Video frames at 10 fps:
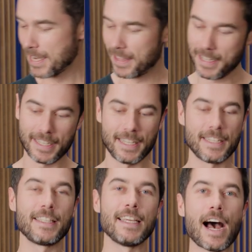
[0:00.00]
this
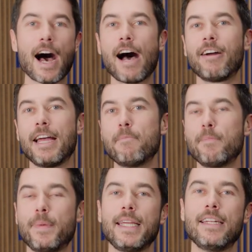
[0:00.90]
is the
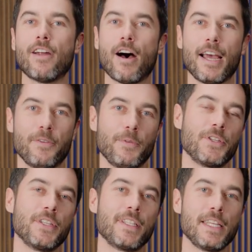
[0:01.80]
RMB9,
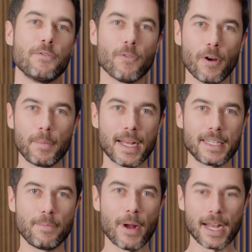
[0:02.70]
which is the rod
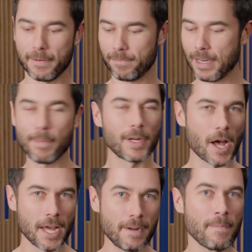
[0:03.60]
mounting bracket number
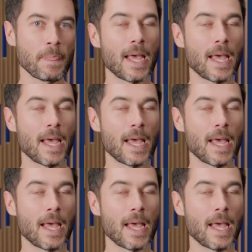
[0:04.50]
9,